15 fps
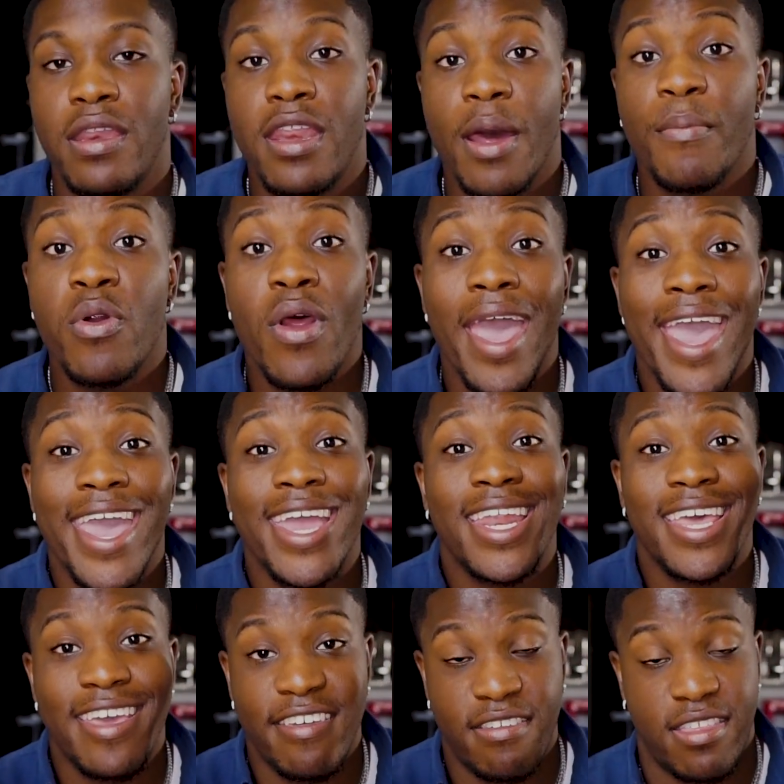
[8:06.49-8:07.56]
Number
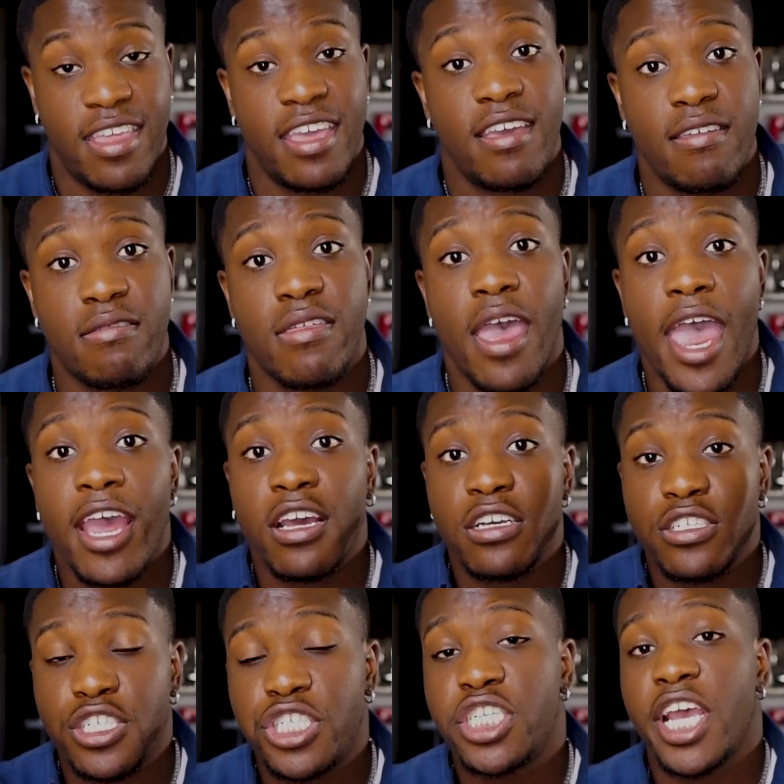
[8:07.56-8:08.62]
8 is this.
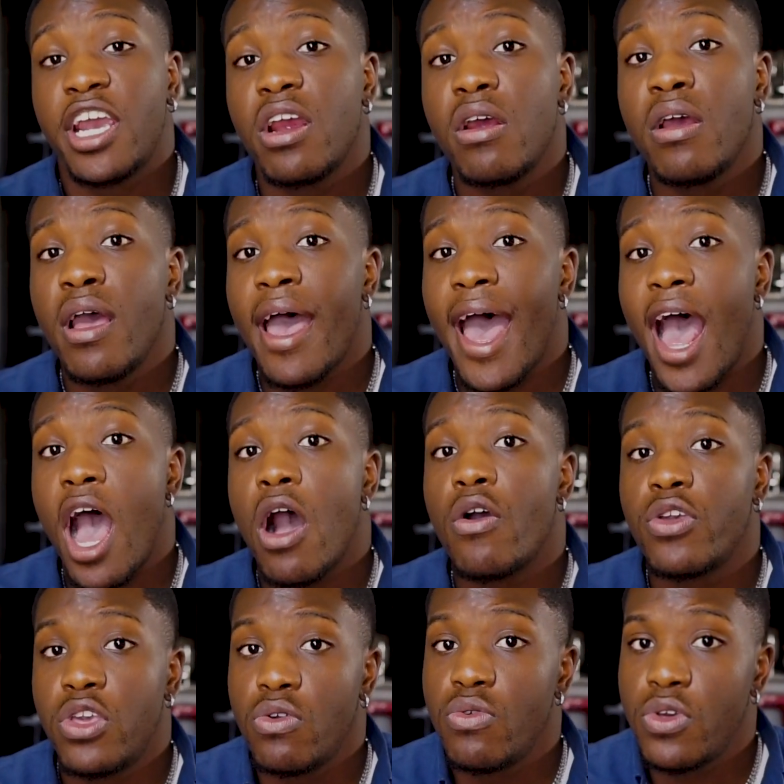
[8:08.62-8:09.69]
Share how
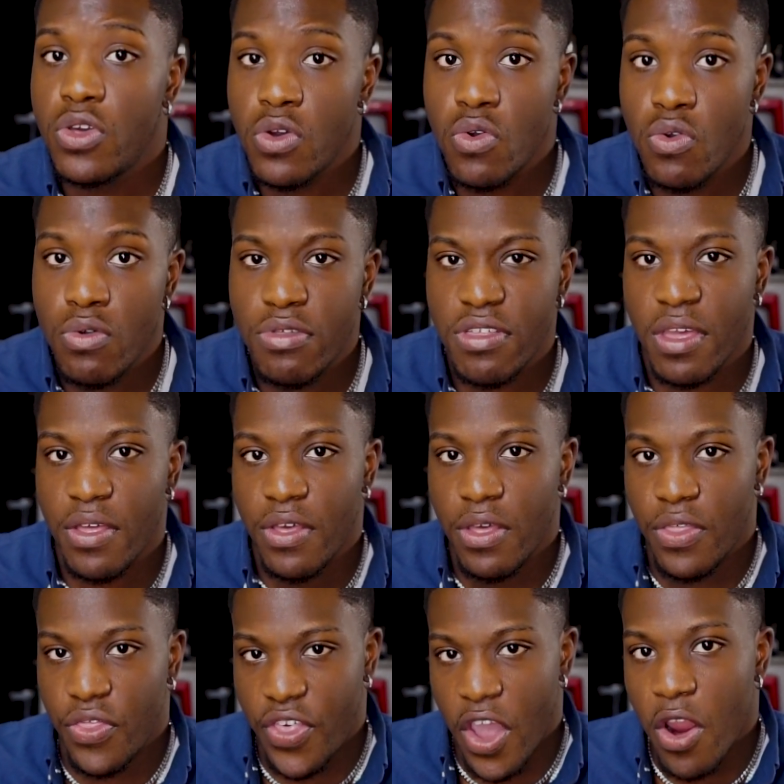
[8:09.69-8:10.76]
you use
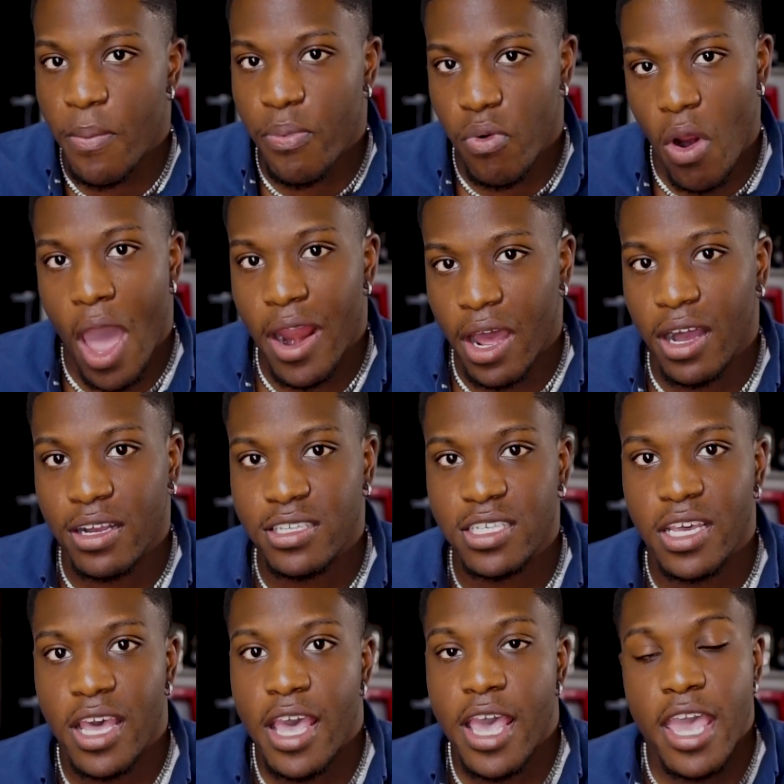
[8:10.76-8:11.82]
their product.